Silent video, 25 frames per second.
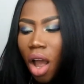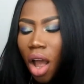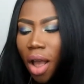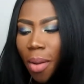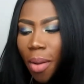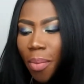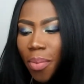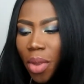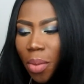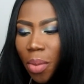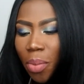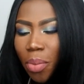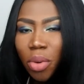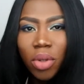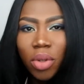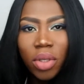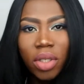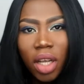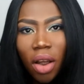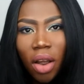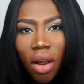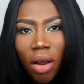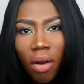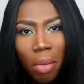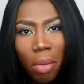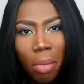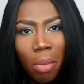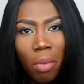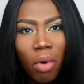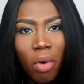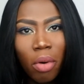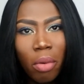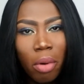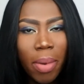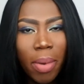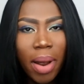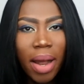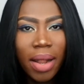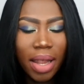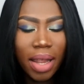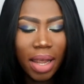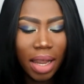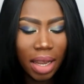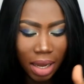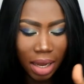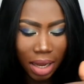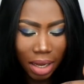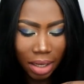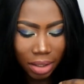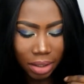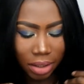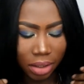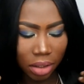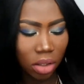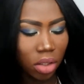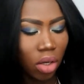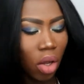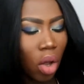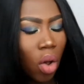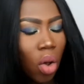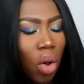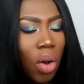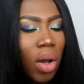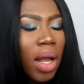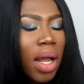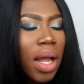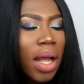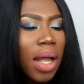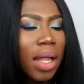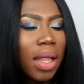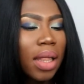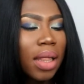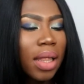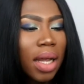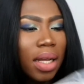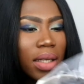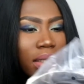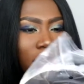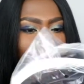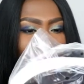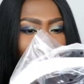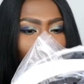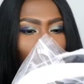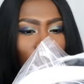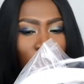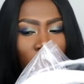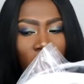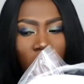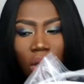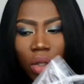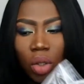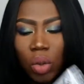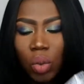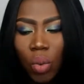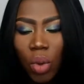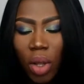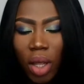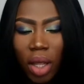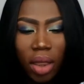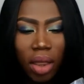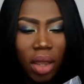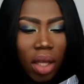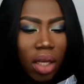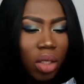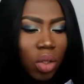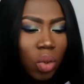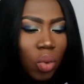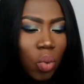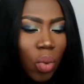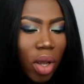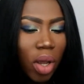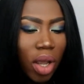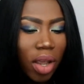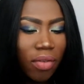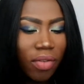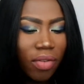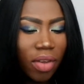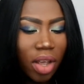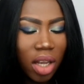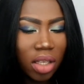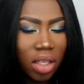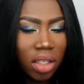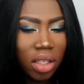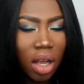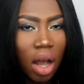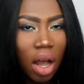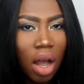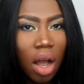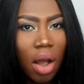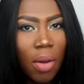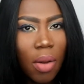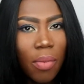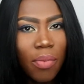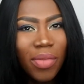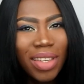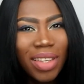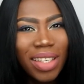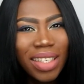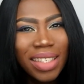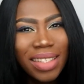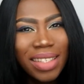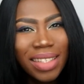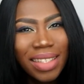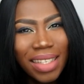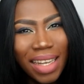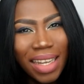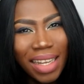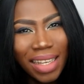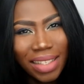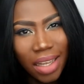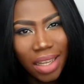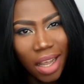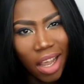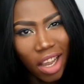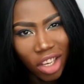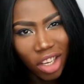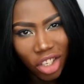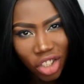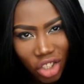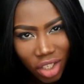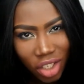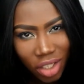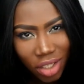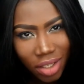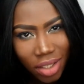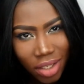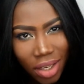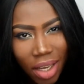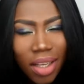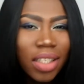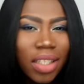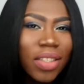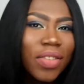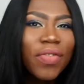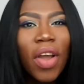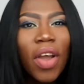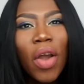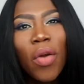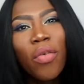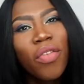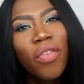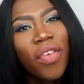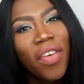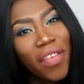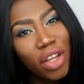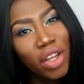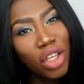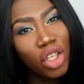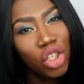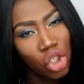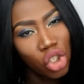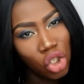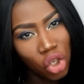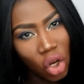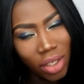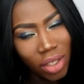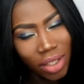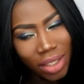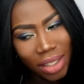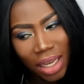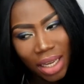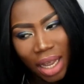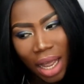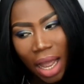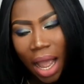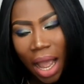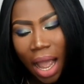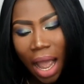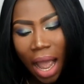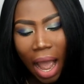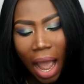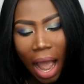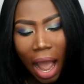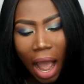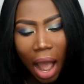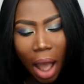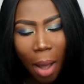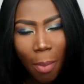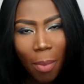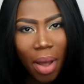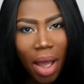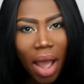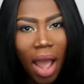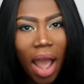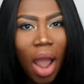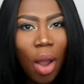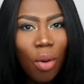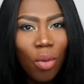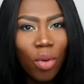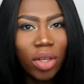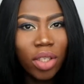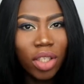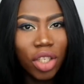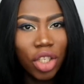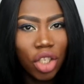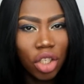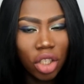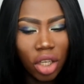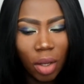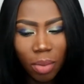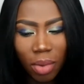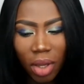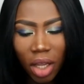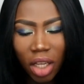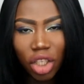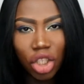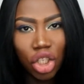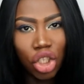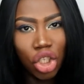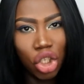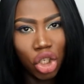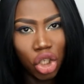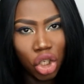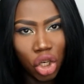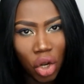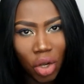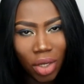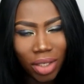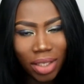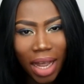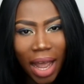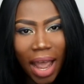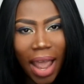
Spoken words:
They put a rubber band in it. So let's open this wig. This wig is 6 inches. It's very short. I want something short.